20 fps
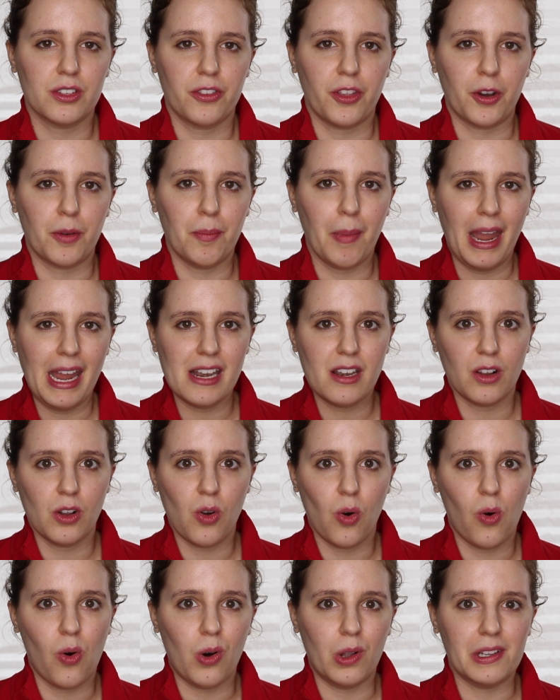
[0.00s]
So their main
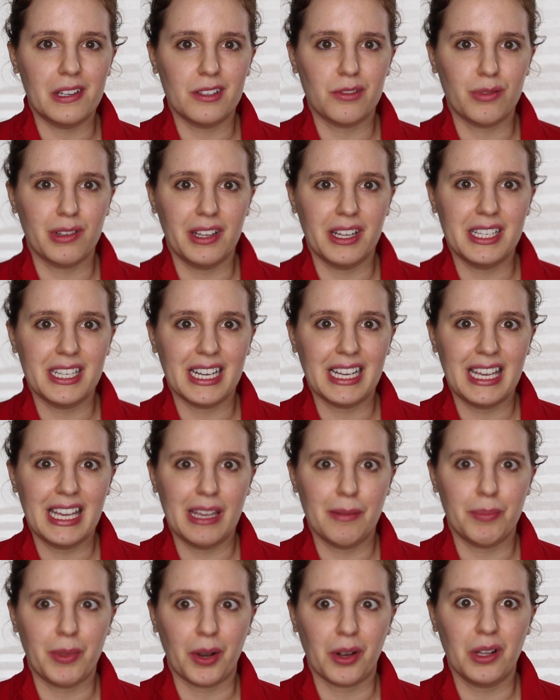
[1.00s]
goal is really to
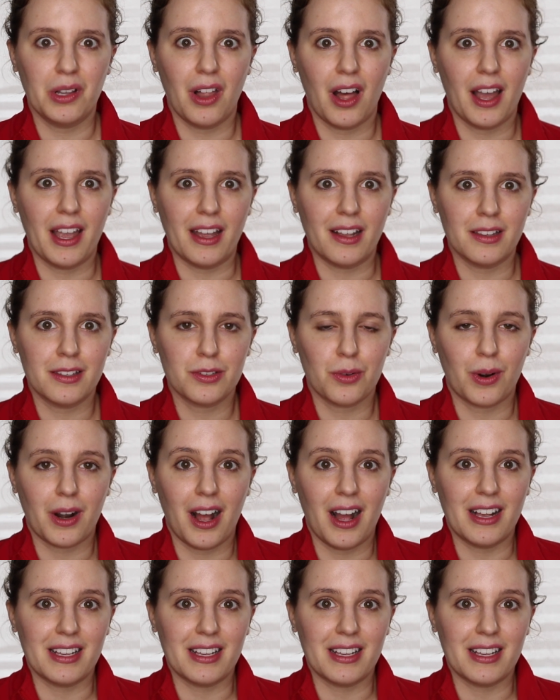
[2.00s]
keep their clients or